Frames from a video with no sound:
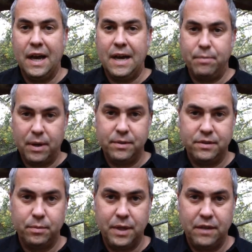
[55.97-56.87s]
I'd probably
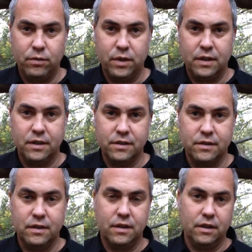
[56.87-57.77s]
still pay for it
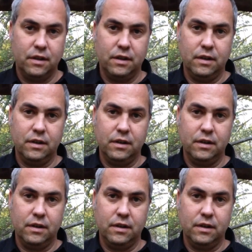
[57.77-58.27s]
because there